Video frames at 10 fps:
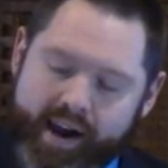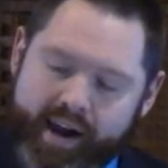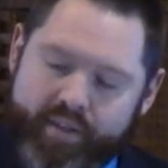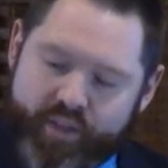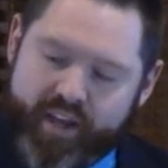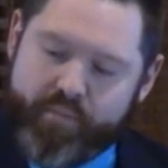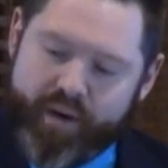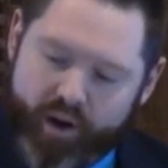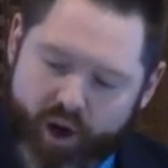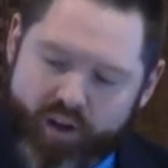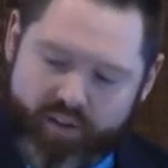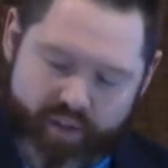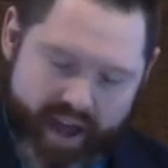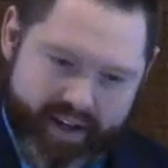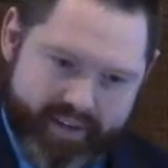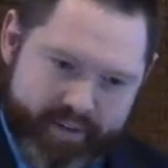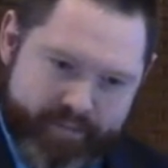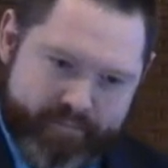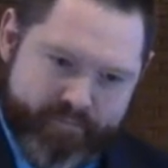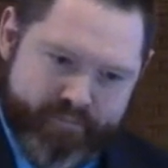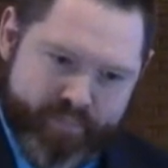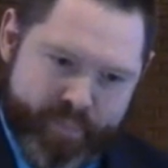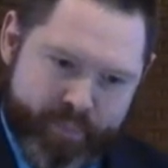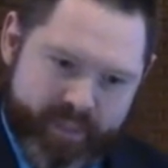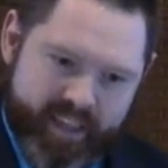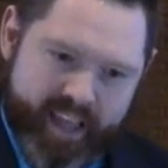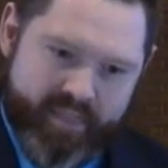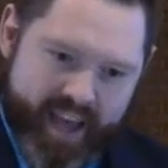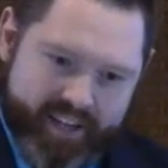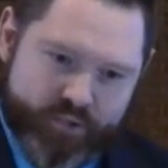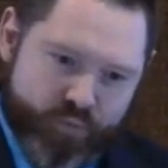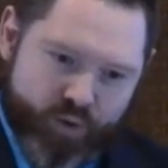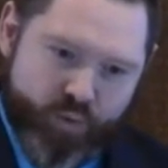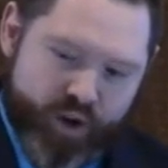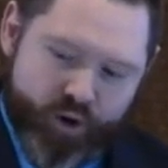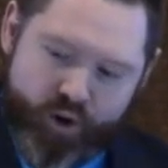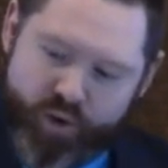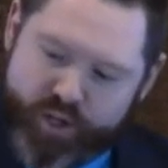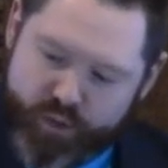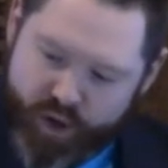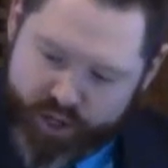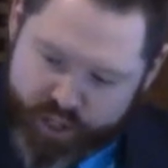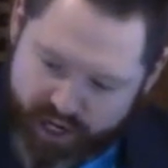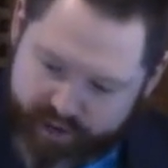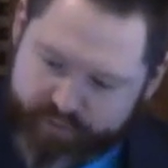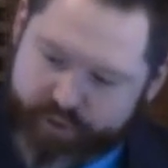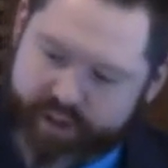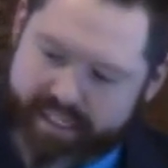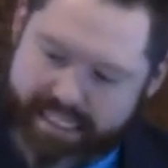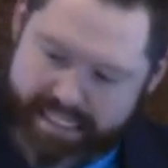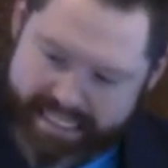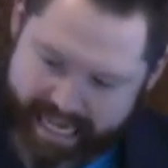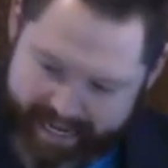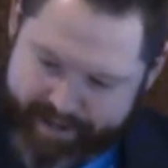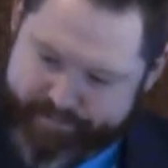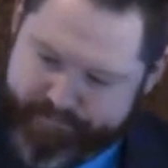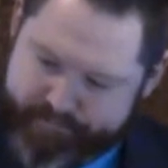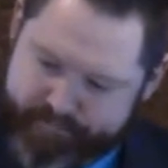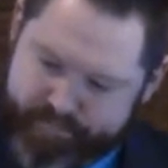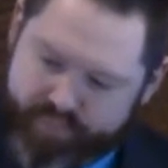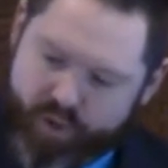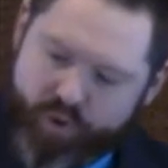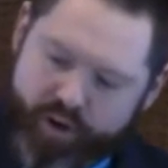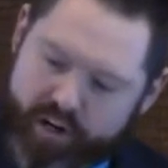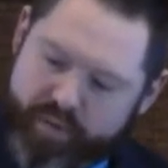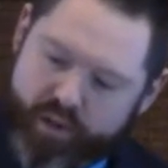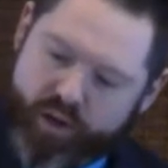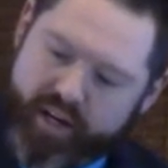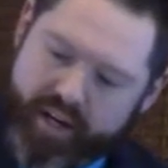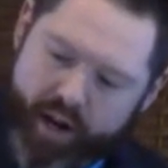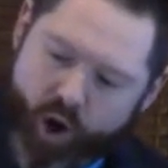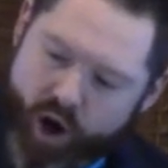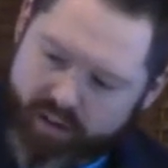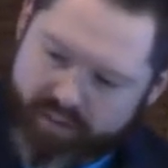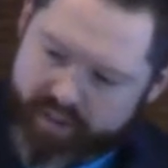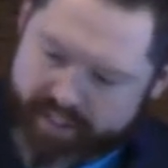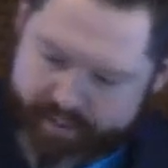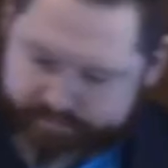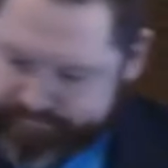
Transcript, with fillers: I think about all of that. And that is what we are going to uncover today. We're going to be looking at all of this.